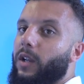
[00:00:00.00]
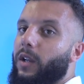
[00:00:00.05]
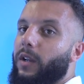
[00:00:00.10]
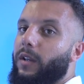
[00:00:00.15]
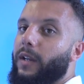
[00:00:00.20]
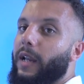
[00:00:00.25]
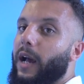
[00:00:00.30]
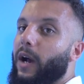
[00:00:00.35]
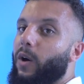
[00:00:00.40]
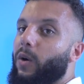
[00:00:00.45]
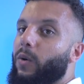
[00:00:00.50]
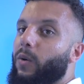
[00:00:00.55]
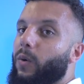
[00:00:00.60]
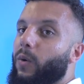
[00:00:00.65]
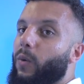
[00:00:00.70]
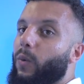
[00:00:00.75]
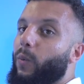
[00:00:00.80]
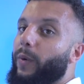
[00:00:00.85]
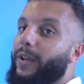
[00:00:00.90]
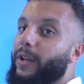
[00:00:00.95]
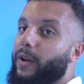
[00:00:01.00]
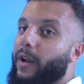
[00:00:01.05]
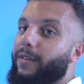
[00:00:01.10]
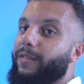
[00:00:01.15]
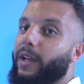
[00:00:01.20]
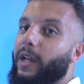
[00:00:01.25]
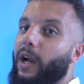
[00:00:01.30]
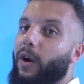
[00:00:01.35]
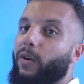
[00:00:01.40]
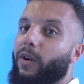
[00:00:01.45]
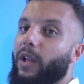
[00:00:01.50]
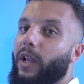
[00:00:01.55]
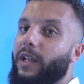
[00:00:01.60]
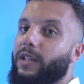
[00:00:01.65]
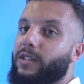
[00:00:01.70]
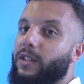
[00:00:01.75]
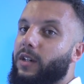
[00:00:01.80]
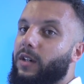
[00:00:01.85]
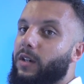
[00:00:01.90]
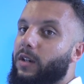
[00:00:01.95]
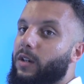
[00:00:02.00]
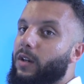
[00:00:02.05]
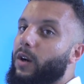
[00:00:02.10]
Now, we don't have a calculator.